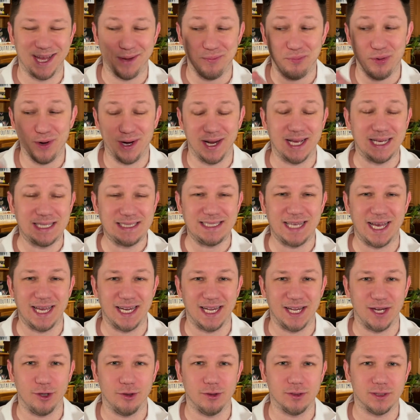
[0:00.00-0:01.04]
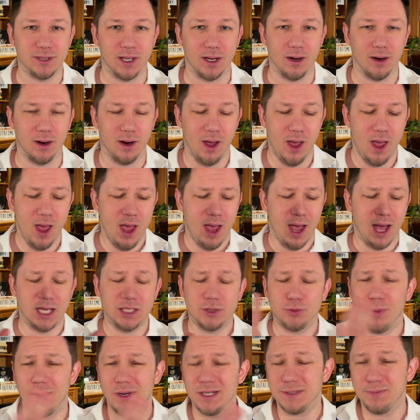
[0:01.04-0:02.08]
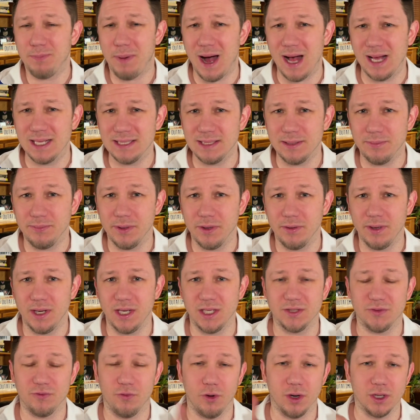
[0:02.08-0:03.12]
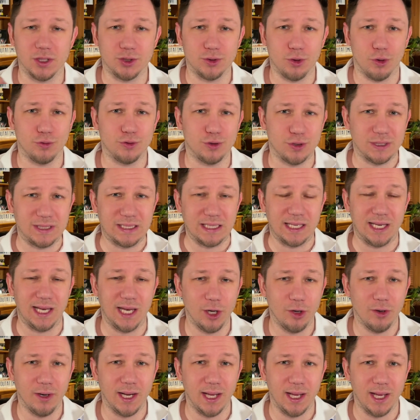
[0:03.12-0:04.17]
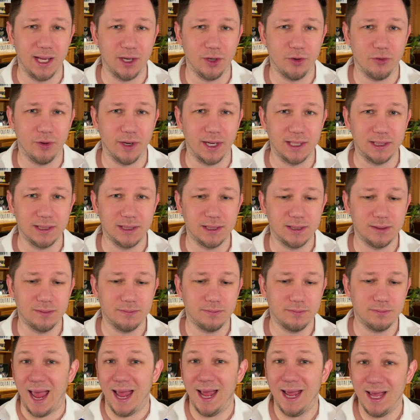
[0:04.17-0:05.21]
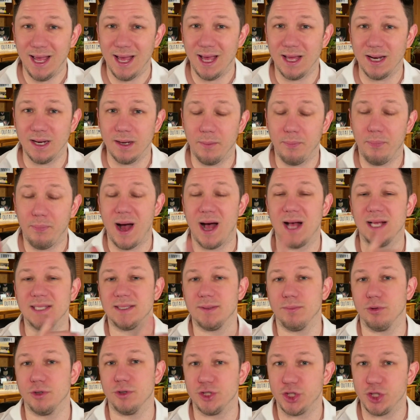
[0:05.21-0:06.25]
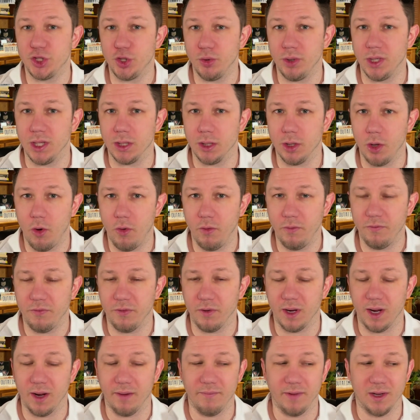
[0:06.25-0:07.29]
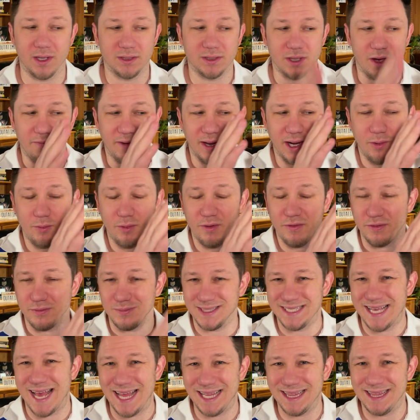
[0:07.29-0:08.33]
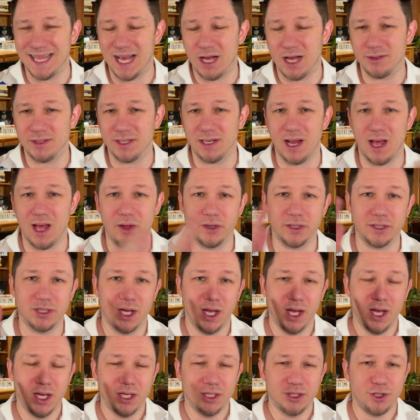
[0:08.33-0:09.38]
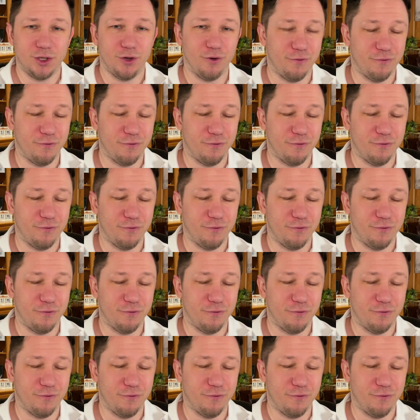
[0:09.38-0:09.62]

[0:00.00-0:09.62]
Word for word: Pretty exciting news there, as well as possibilities for a Social Security increase, and possible student loan forgiveness of anywhere from $10,000 to